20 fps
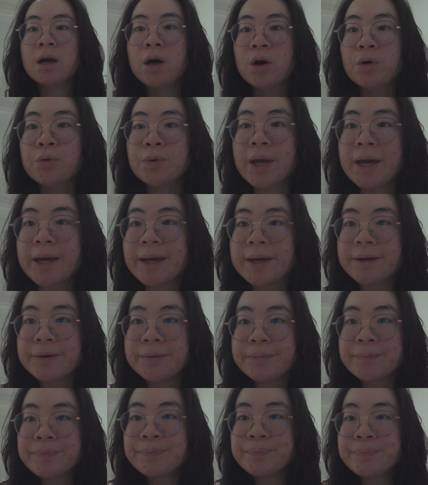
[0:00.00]
Okay,
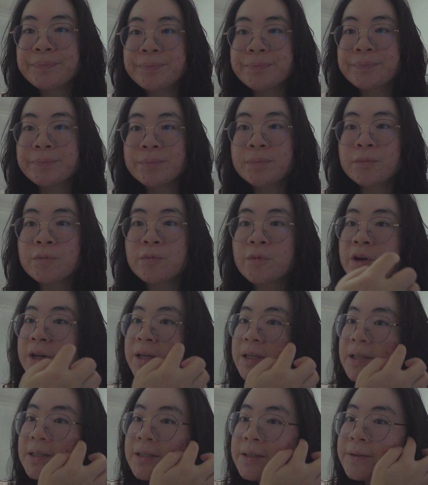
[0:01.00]

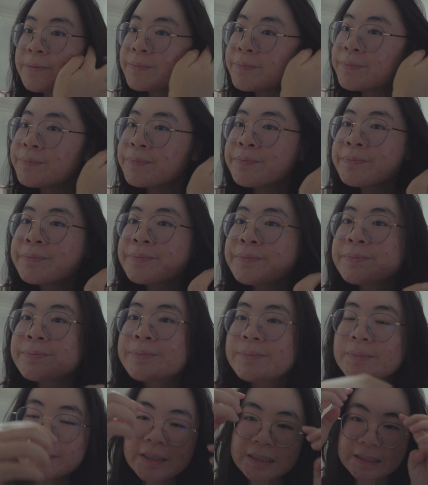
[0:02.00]
right.
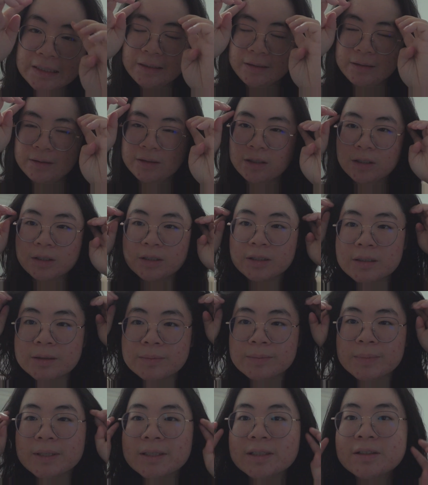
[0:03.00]
It's a little dark,
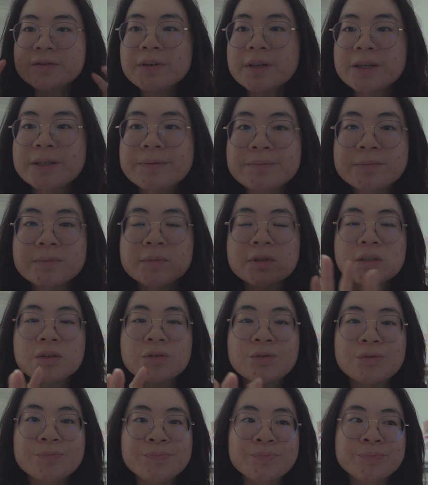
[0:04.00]
but it's fine.
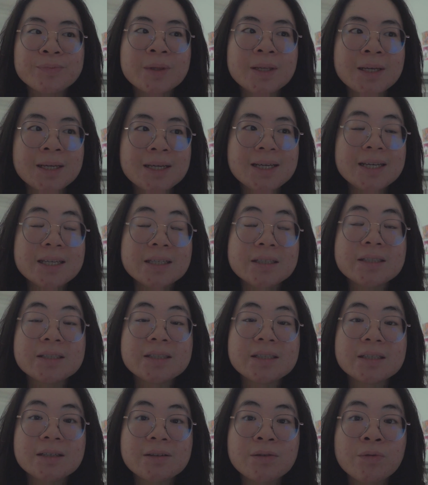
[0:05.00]
So
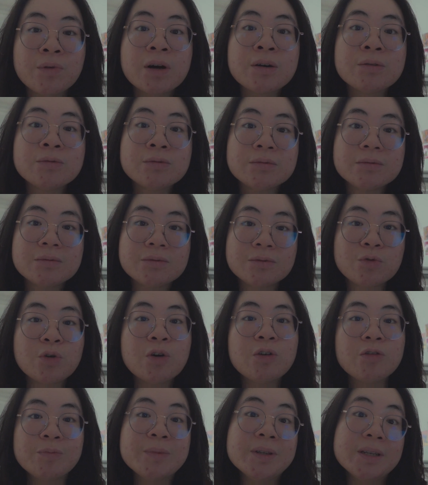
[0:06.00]
it's around
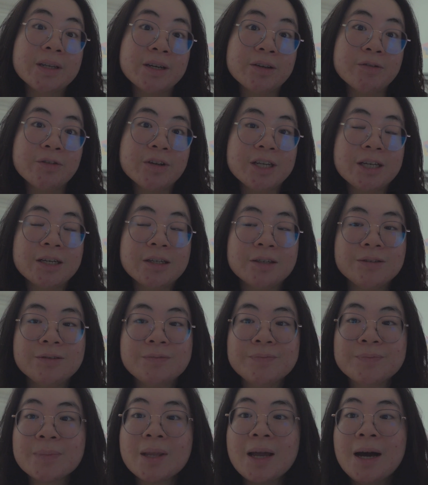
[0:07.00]
12 midnight right now.
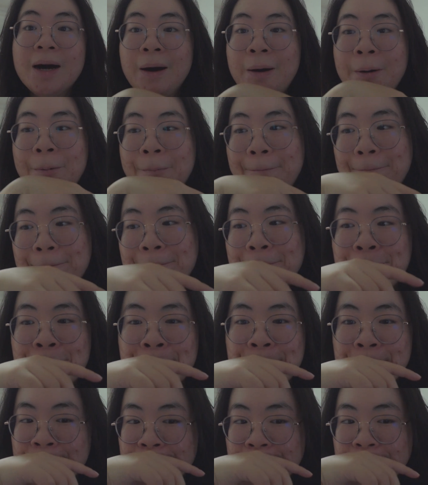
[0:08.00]

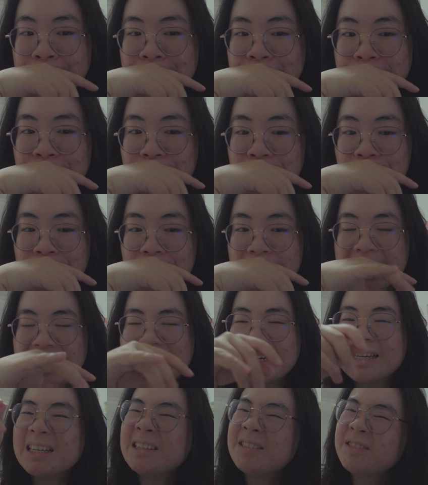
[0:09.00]
I
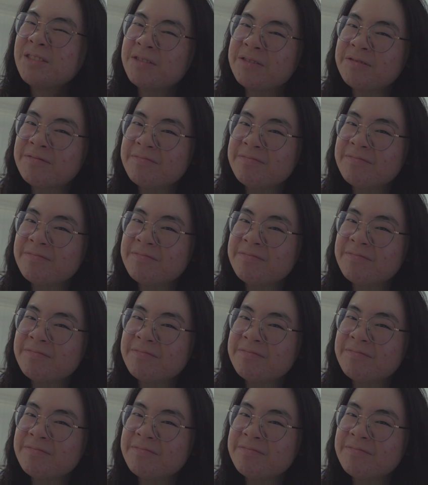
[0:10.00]
have